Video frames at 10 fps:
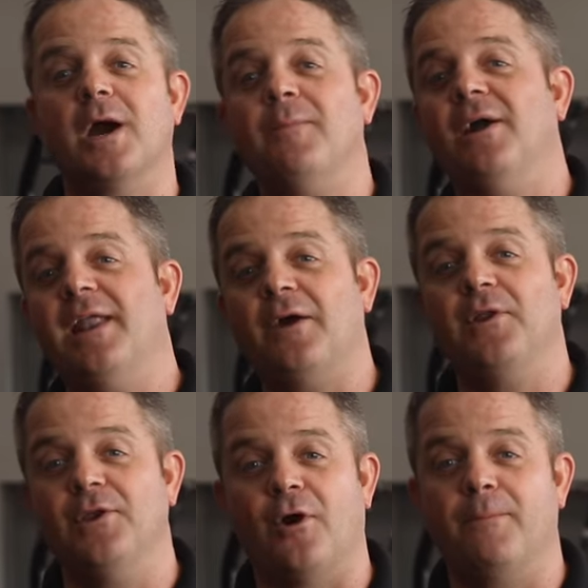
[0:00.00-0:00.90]
come on down
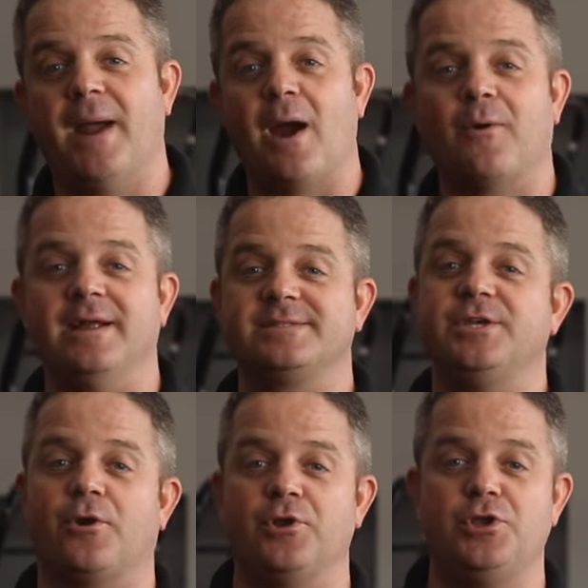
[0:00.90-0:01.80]
to Yard Power and
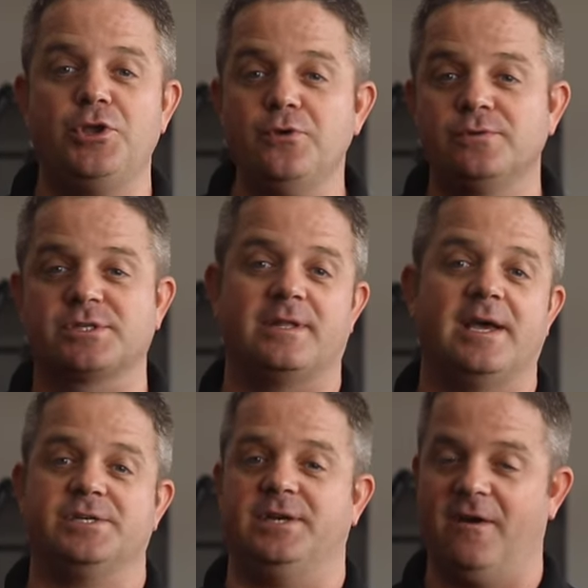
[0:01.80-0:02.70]
see our huge
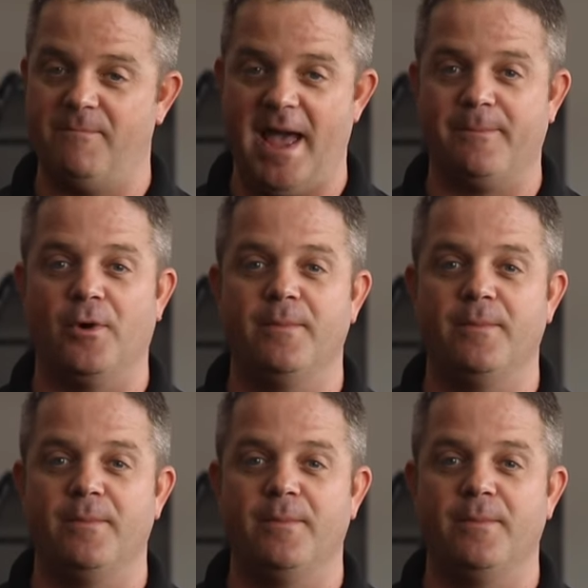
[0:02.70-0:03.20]
selection of bad